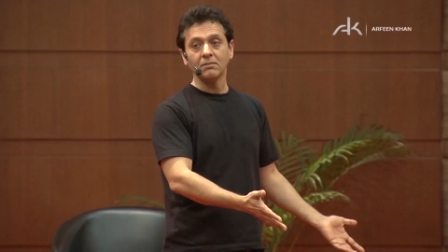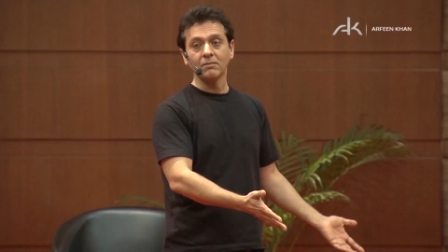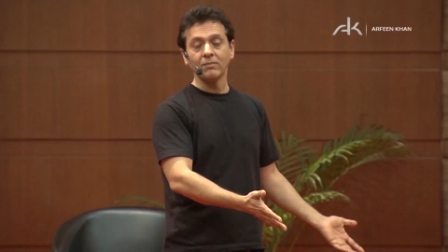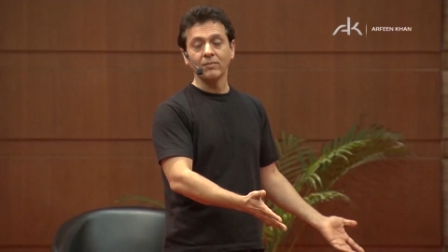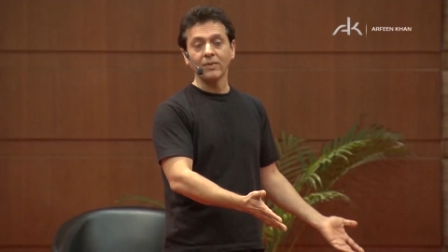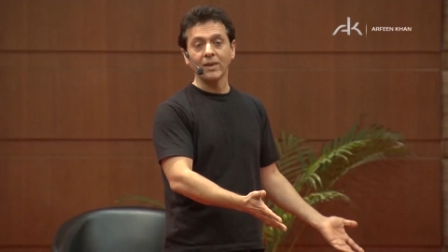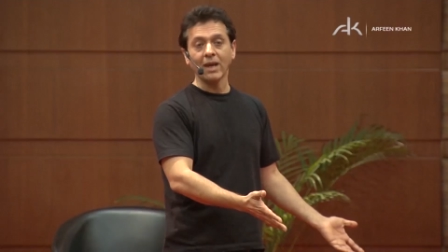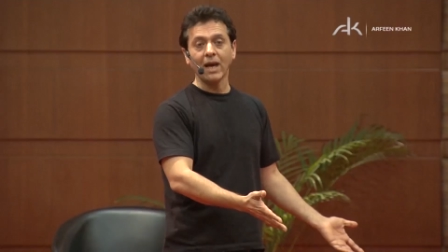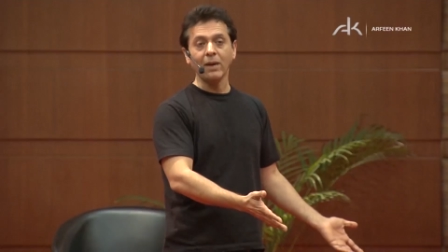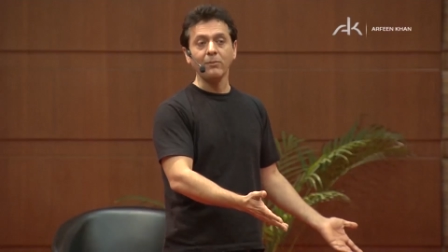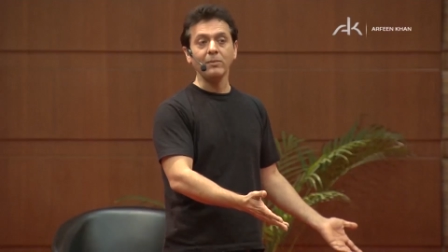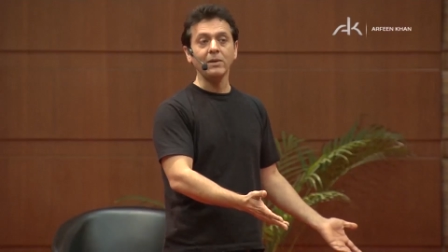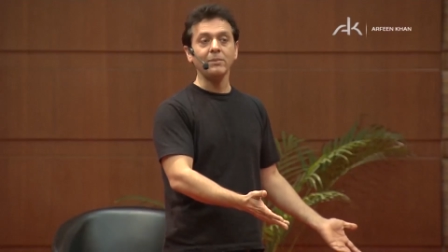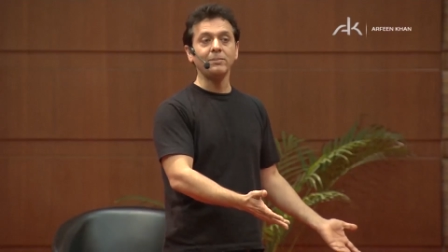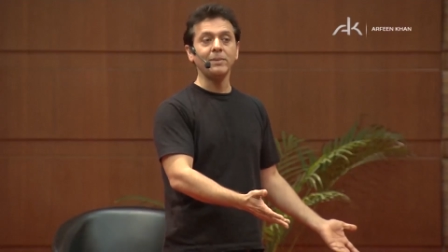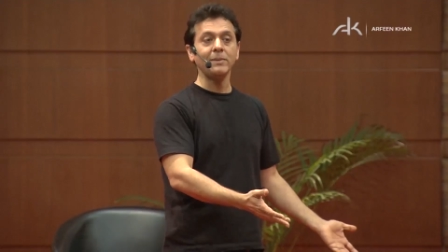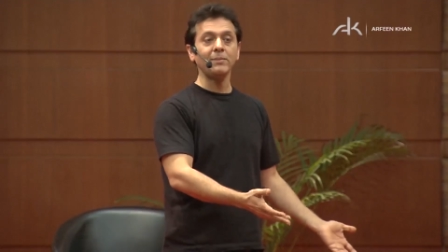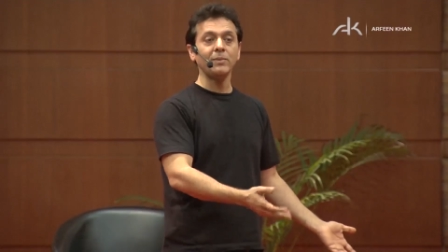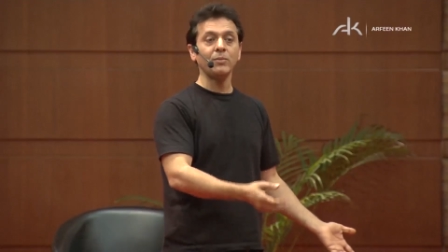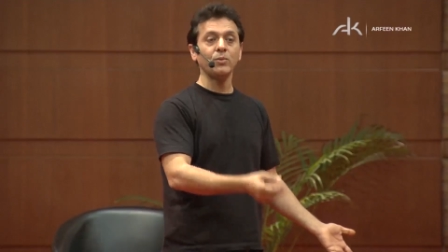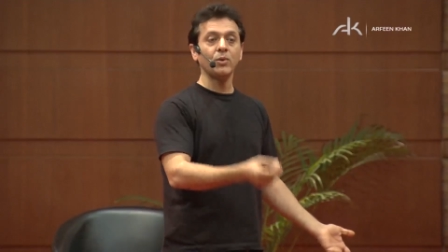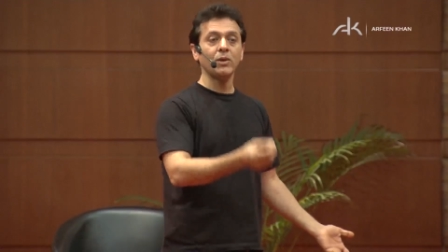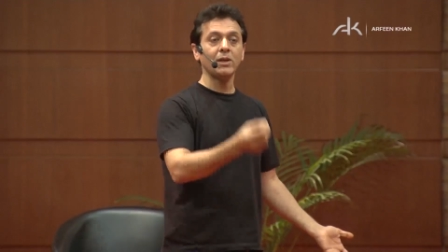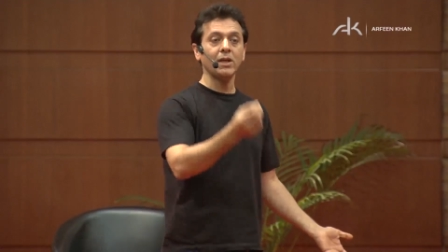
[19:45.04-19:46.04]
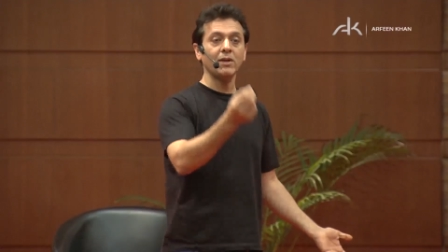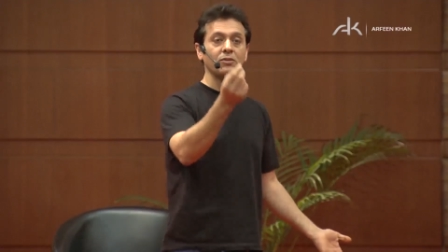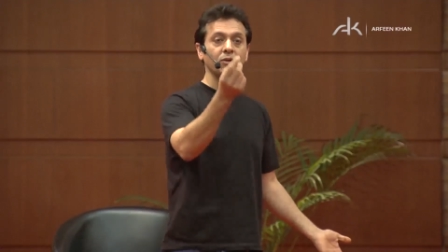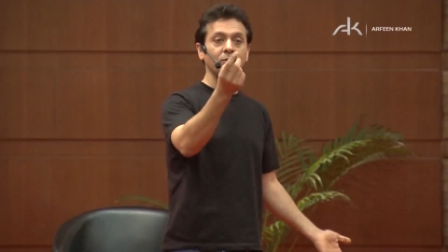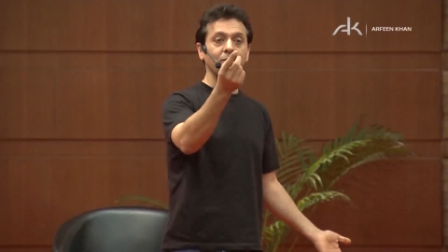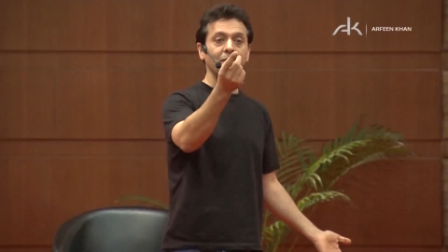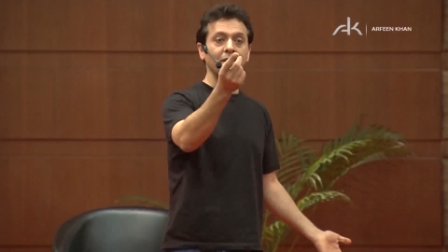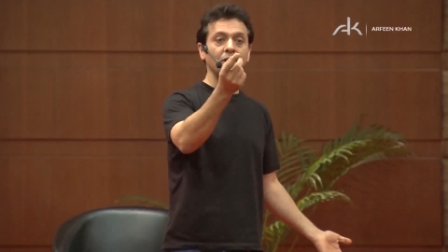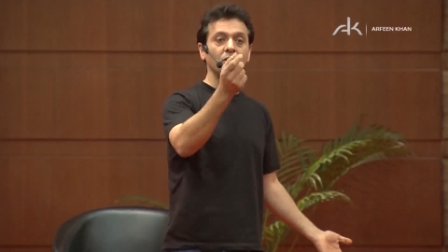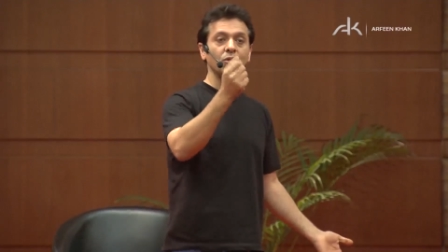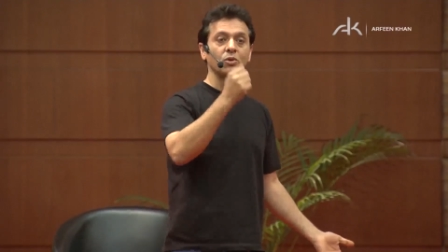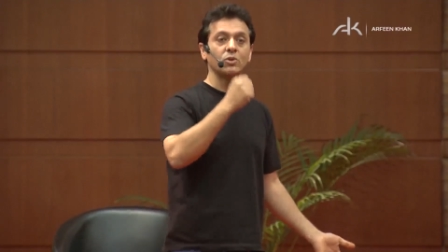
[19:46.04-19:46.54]
How many people would love to
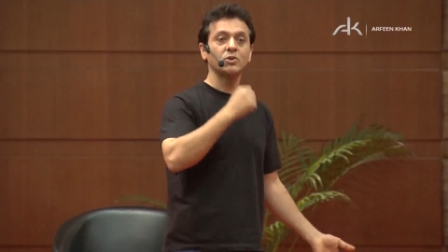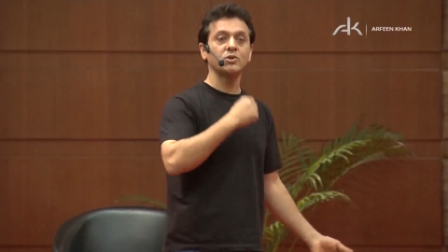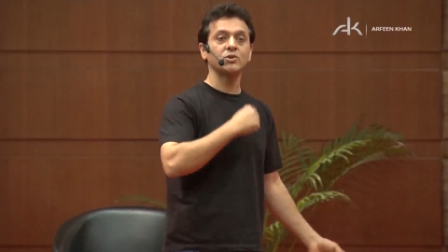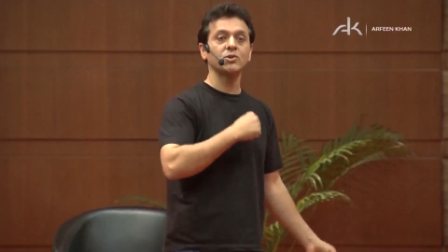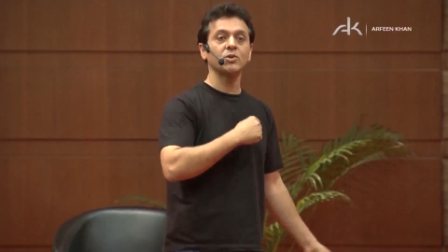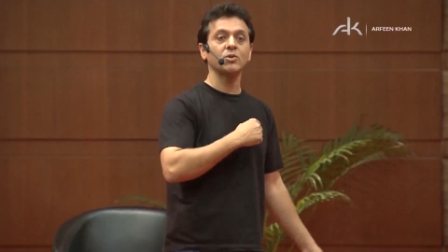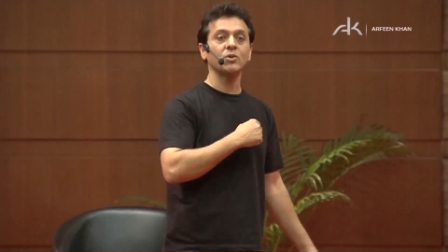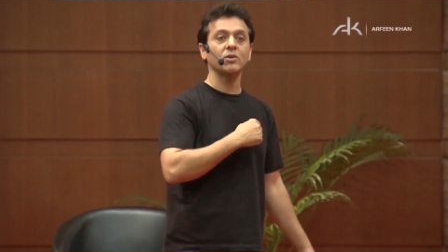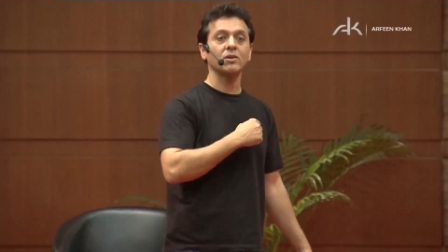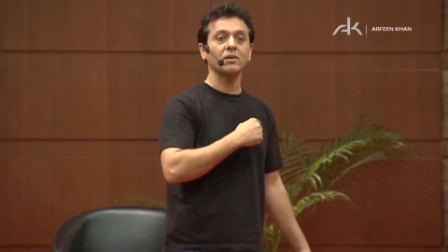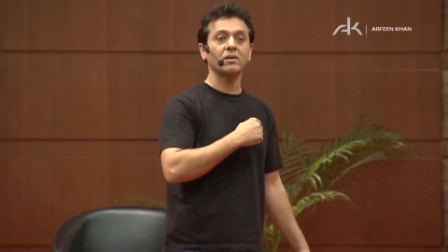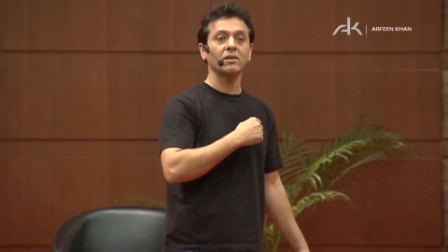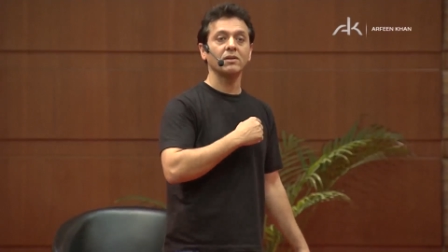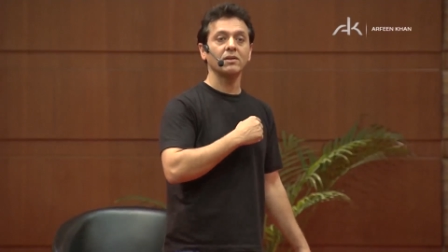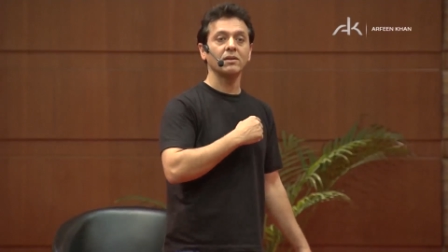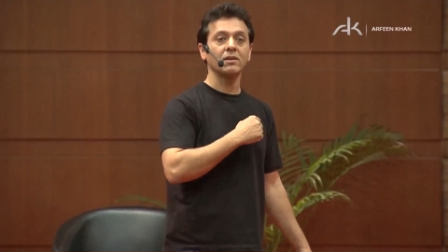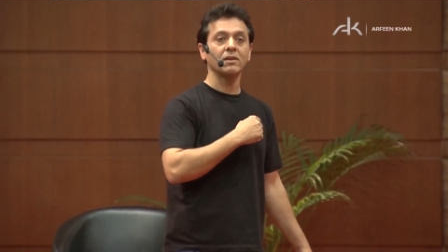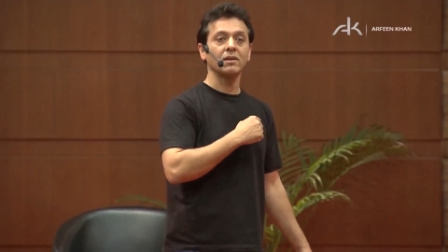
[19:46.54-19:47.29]
be in your shoes?